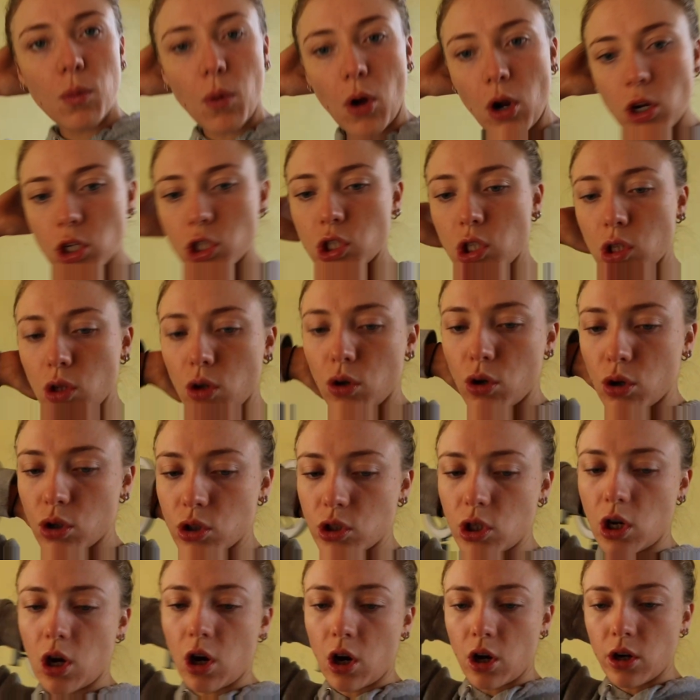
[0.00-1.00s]
wash
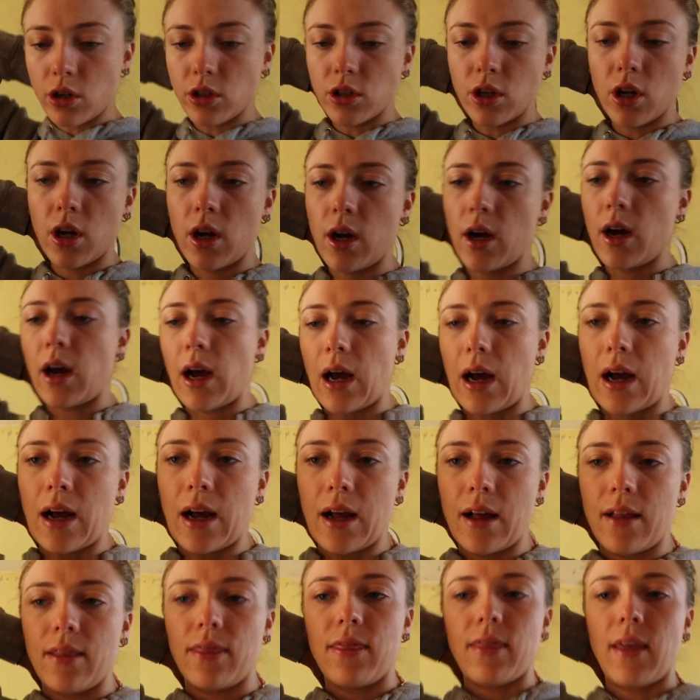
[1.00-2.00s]
load on,
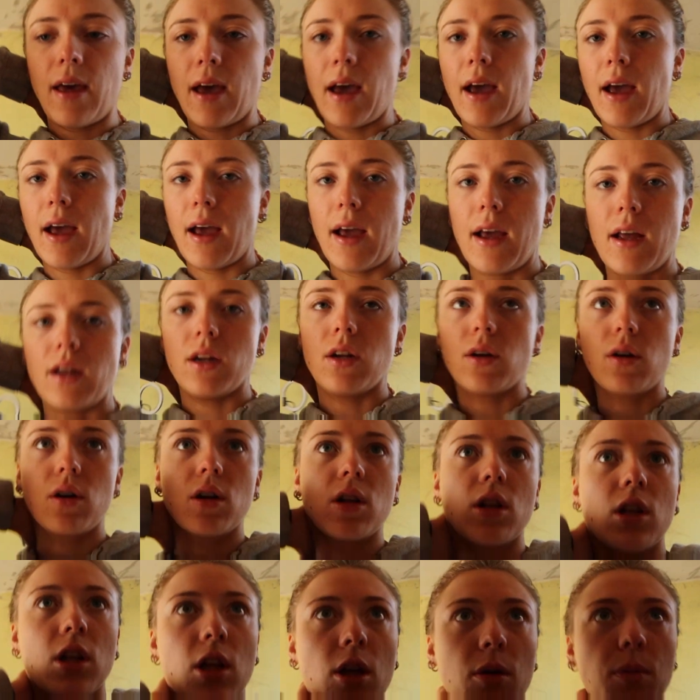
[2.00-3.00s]
and then
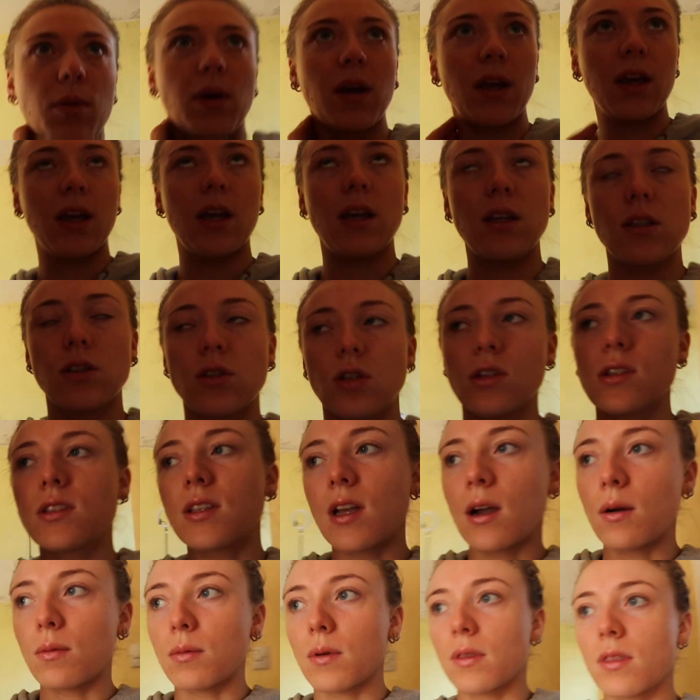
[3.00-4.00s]
Louis, he's
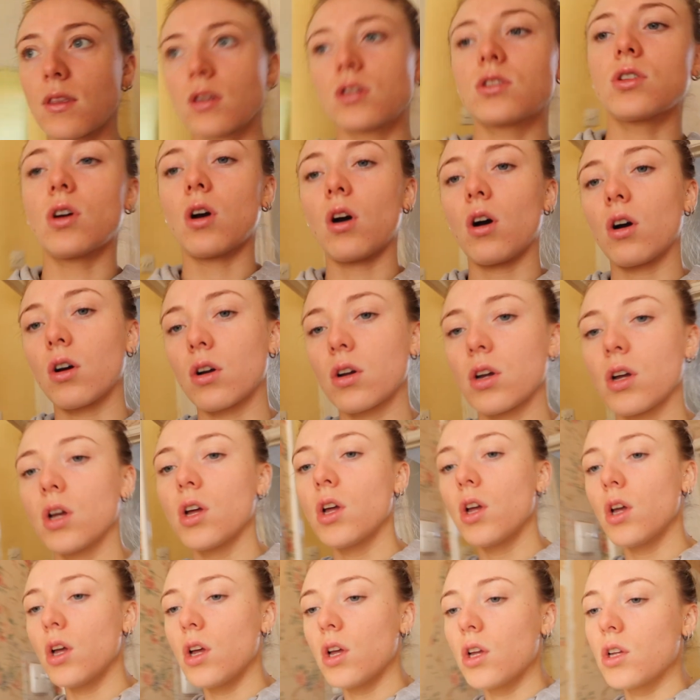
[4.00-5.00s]
just out with the dog,
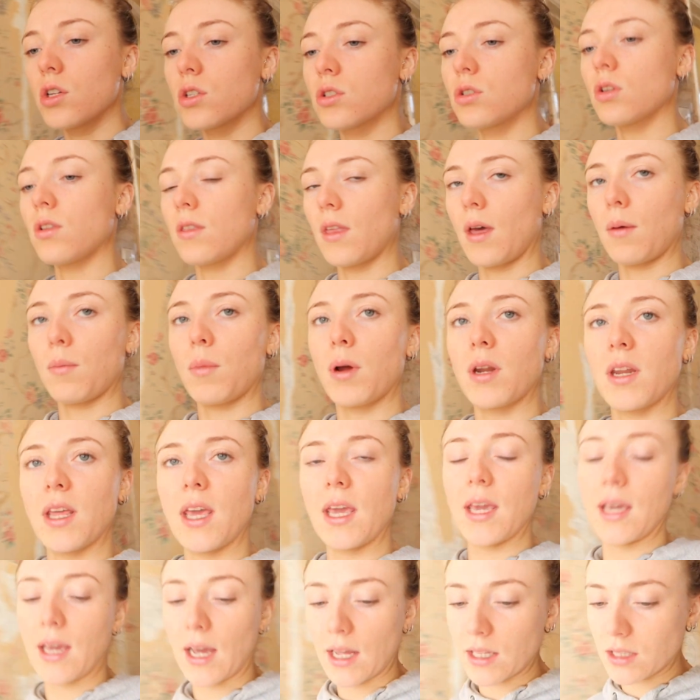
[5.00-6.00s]
so then when
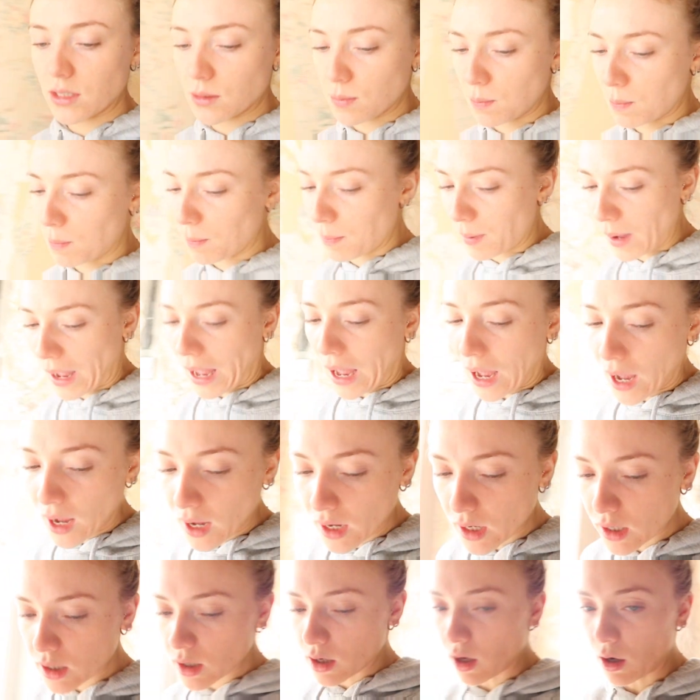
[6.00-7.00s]
he gets
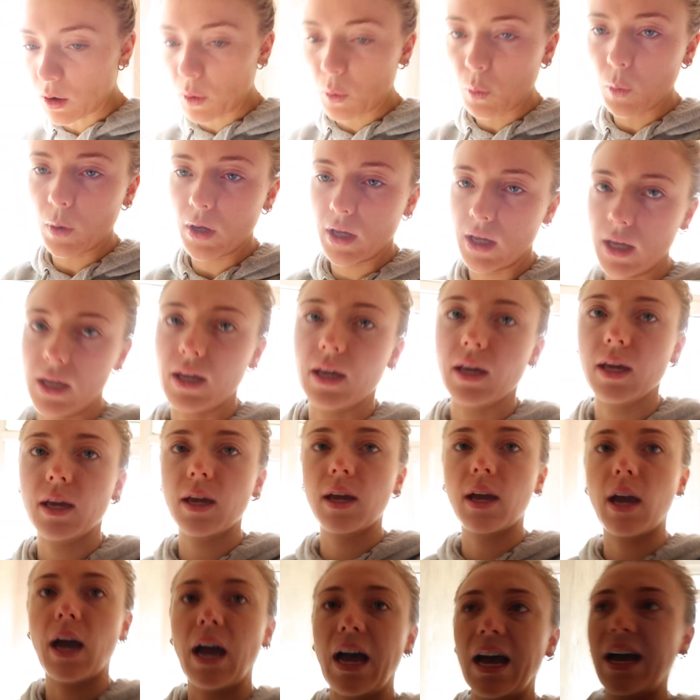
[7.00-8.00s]
back we
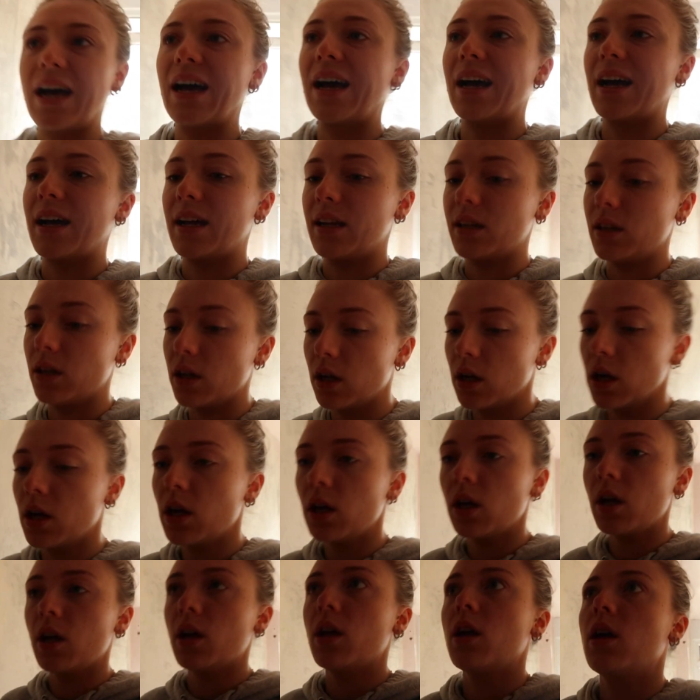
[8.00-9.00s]
can
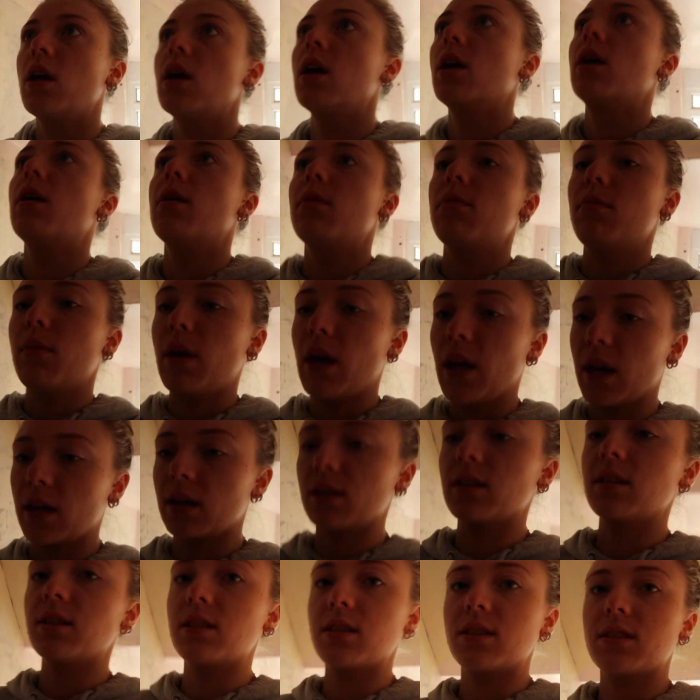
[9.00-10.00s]
make
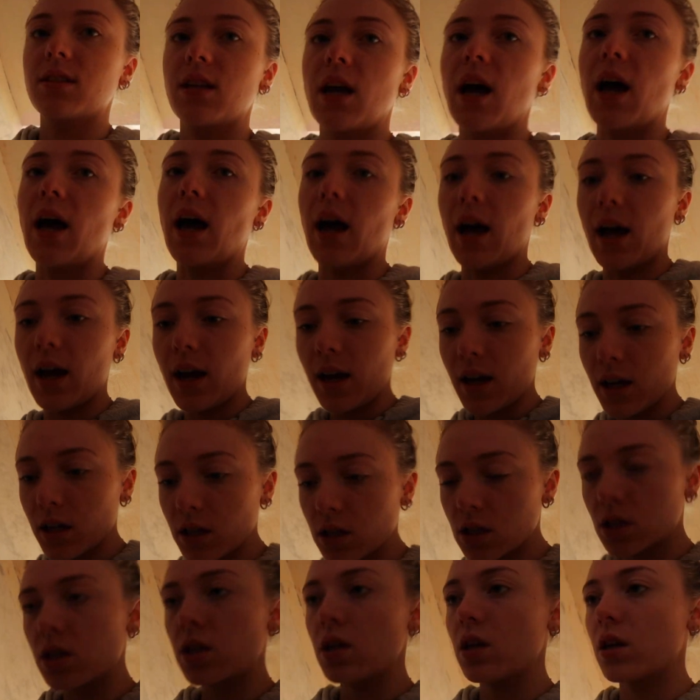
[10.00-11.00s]
a
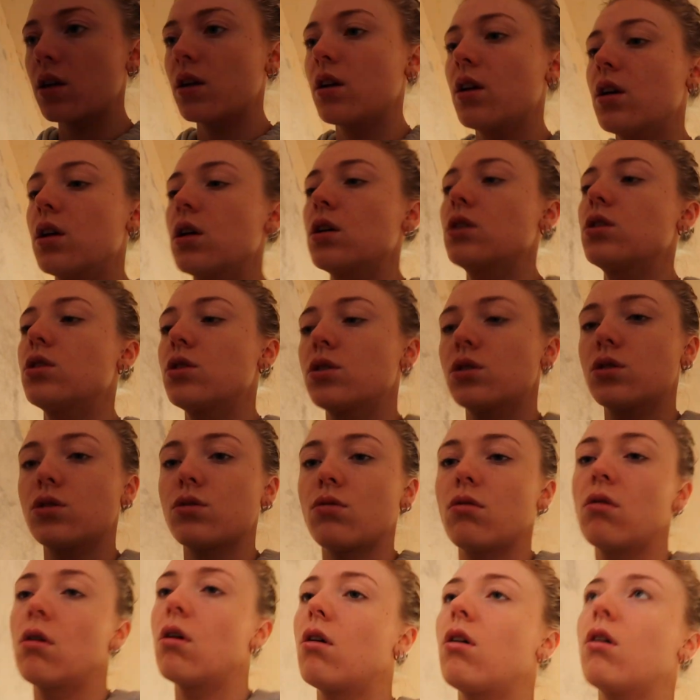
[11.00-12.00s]
start.
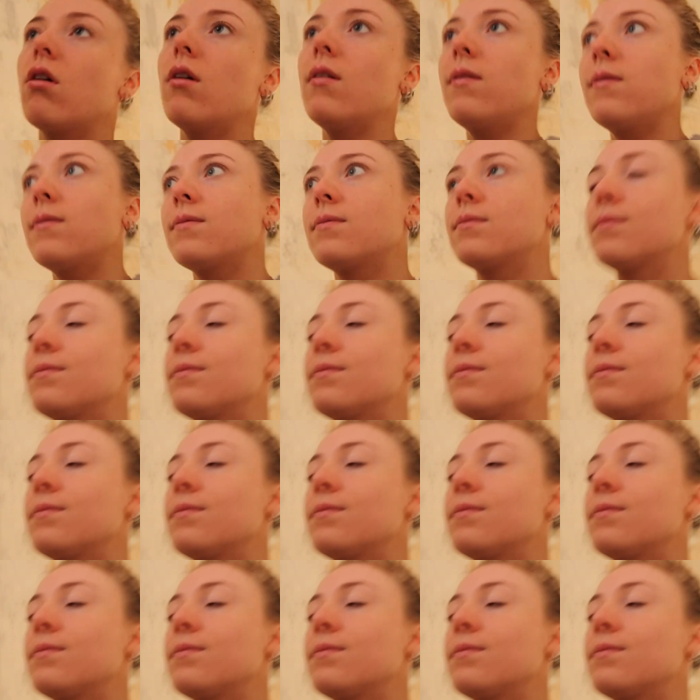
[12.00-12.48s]
So